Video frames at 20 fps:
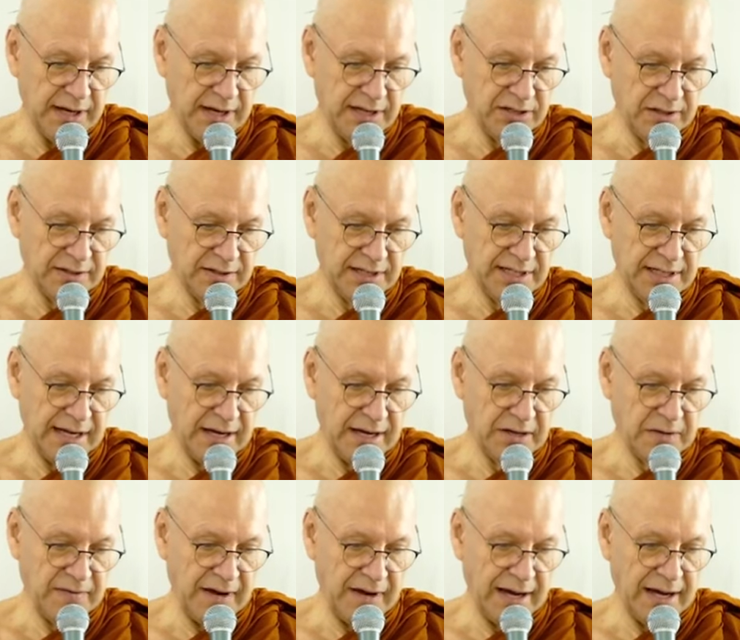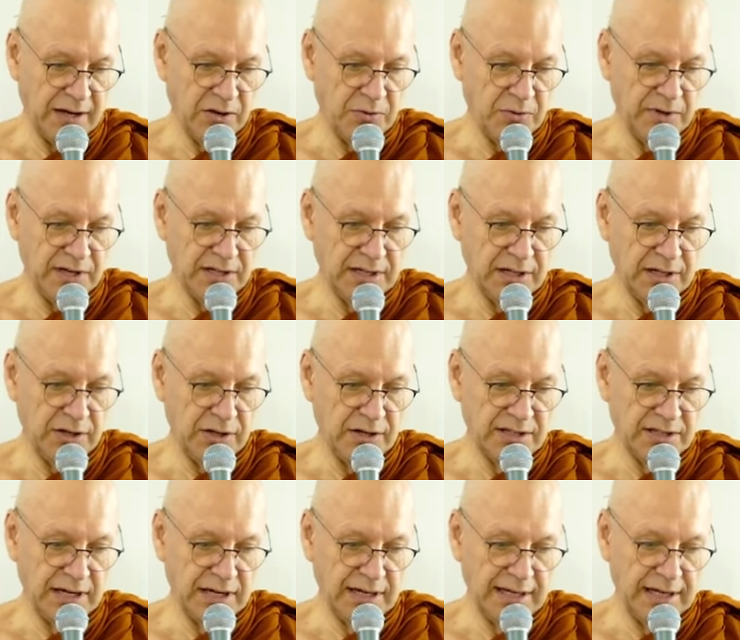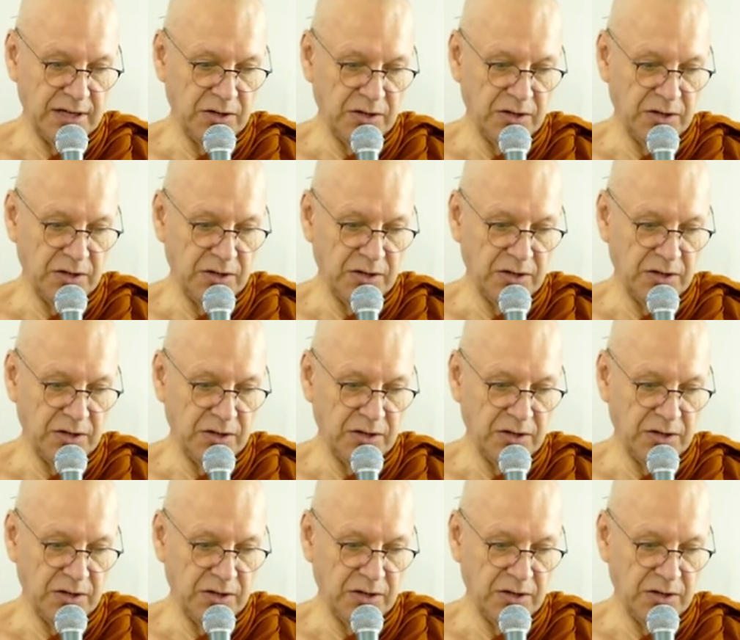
is on the side of anguish, it doesn't lead